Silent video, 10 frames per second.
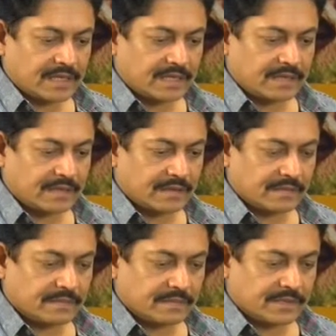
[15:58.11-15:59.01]
uh
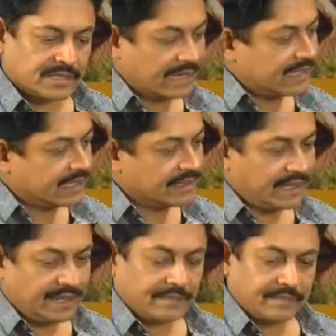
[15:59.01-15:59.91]

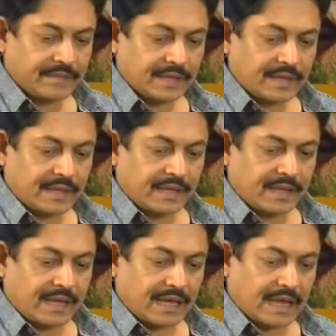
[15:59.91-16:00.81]
skullduggery.
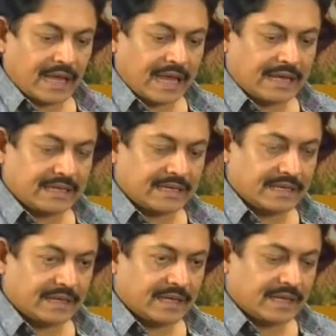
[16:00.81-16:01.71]
And uh,